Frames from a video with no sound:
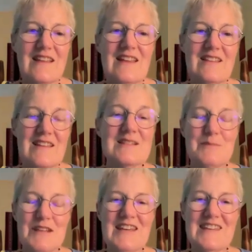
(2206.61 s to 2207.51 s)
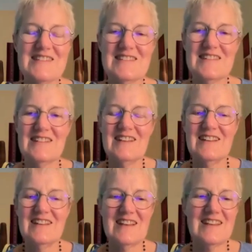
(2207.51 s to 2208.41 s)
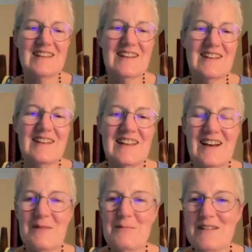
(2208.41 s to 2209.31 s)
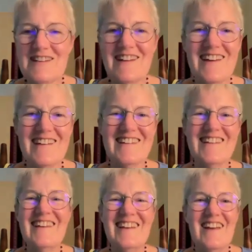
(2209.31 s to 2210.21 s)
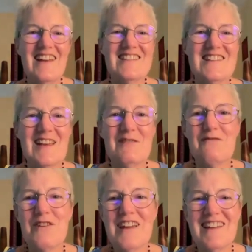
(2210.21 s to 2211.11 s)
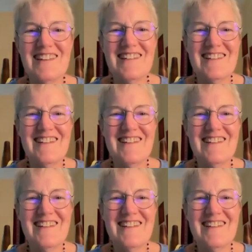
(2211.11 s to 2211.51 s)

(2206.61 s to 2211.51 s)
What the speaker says: this place, on Monday night, is to get free.